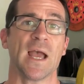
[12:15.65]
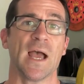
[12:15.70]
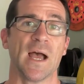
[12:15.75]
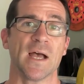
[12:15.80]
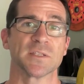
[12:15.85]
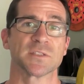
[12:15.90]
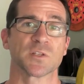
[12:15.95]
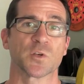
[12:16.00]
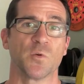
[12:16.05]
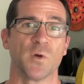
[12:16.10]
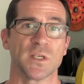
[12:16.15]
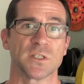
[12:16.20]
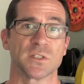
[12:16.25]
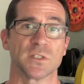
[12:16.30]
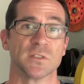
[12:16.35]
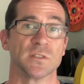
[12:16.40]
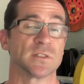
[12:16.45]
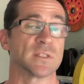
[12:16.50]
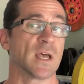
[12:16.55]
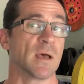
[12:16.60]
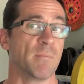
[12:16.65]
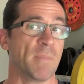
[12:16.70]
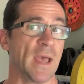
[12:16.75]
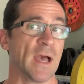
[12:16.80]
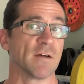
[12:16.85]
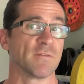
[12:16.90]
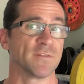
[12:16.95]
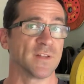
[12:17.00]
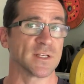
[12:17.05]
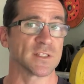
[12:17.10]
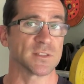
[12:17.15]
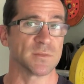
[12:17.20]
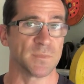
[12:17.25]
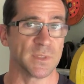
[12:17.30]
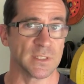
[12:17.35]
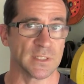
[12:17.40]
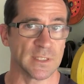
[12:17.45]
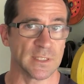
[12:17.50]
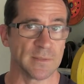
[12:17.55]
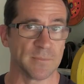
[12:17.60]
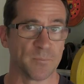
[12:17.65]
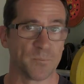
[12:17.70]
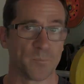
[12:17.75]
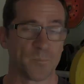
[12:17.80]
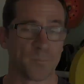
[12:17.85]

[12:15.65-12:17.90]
asked questions about flexibility.